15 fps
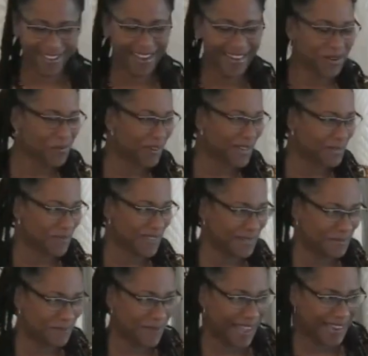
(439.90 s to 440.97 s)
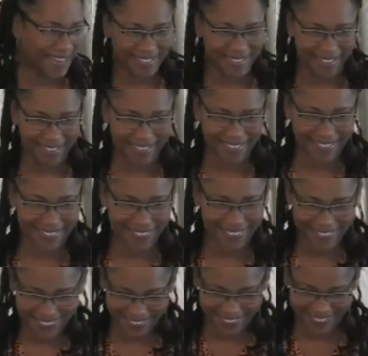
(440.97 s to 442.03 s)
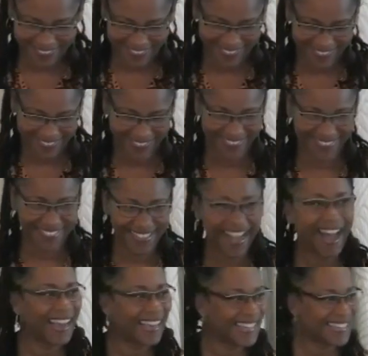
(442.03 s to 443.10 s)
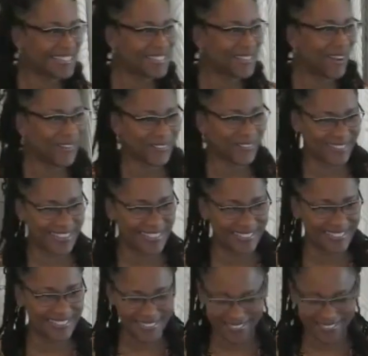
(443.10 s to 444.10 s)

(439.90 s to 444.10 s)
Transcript: want to be the bad guy here. I can tolerate this,